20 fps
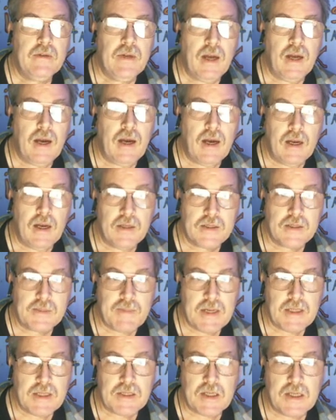
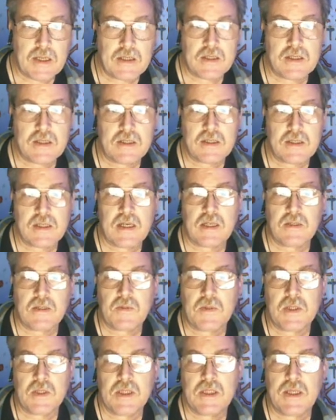SpaceX
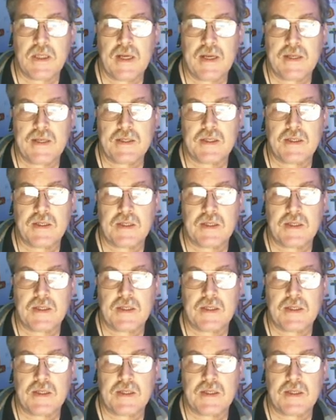successfully tests